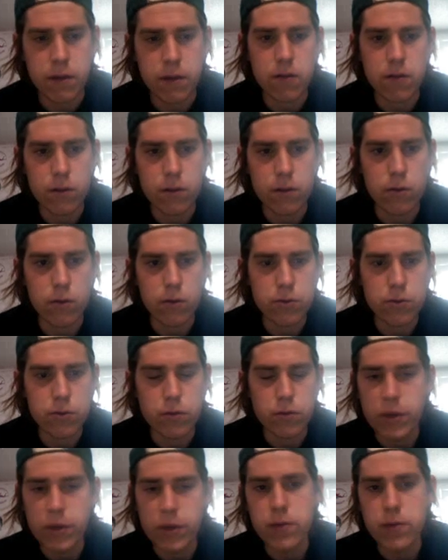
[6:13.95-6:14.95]
close to
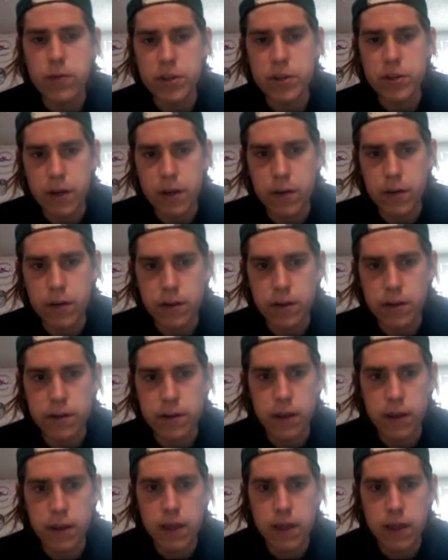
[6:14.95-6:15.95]
mid range battle, and
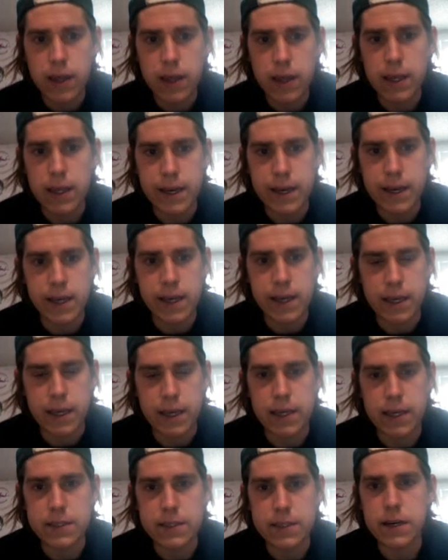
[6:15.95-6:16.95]
in that
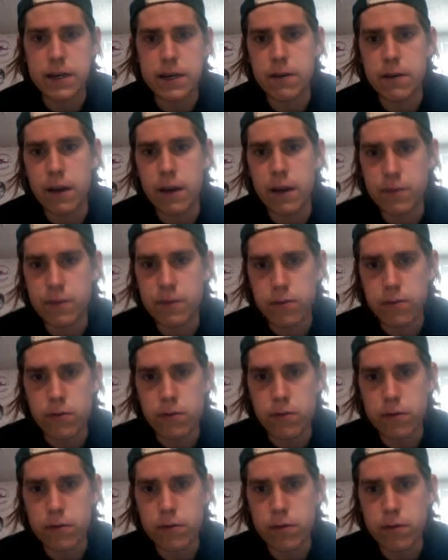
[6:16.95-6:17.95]
case, I would have to
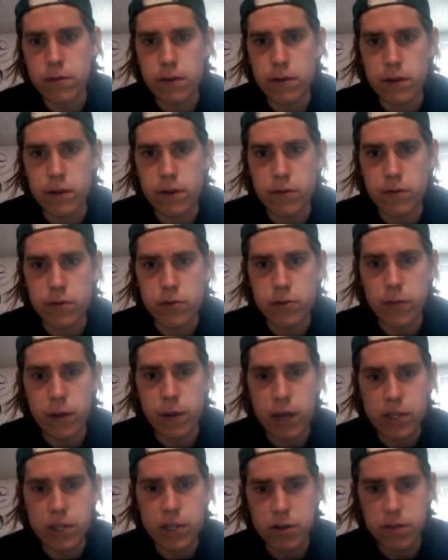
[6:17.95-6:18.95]
give this whole
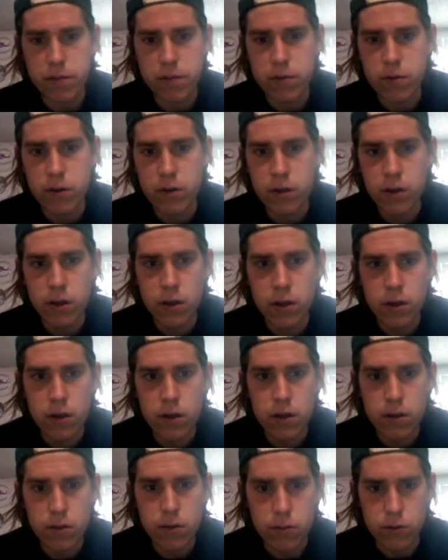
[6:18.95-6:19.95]
matchup
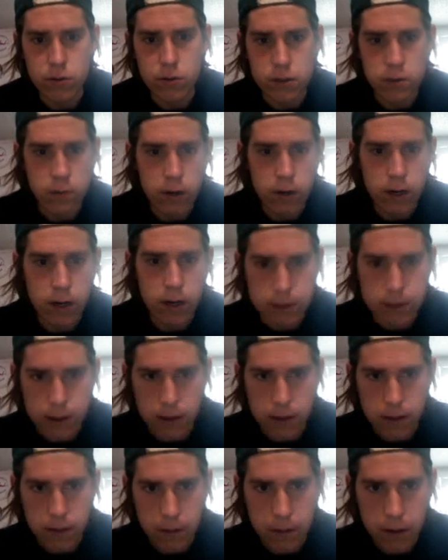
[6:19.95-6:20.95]
to the SWAT
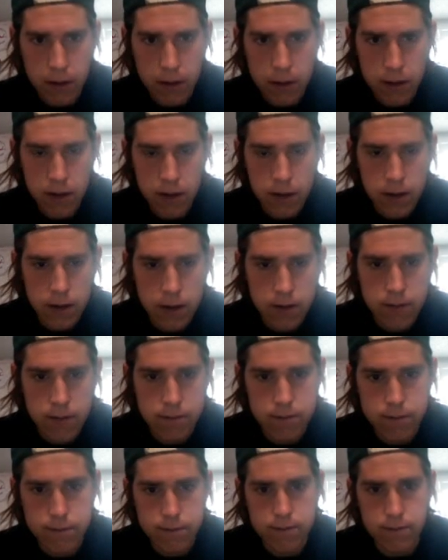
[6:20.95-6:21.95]
team.
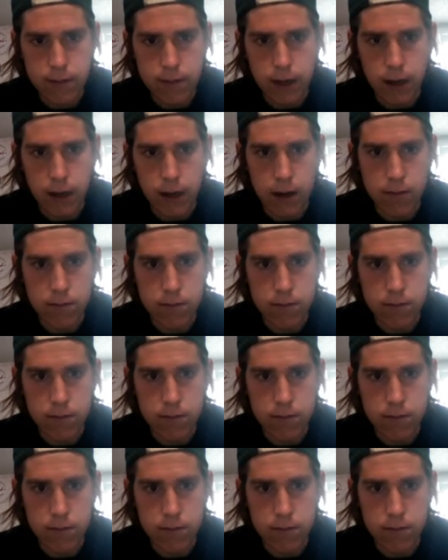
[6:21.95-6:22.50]
No,